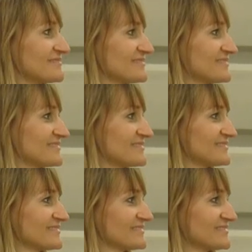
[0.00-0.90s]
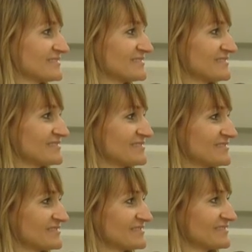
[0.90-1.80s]

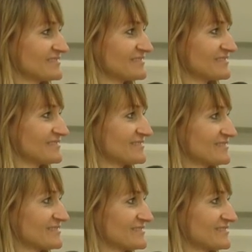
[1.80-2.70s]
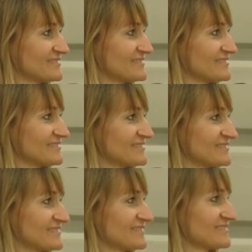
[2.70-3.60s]

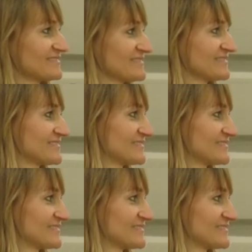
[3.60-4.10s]
The person shown says nothing.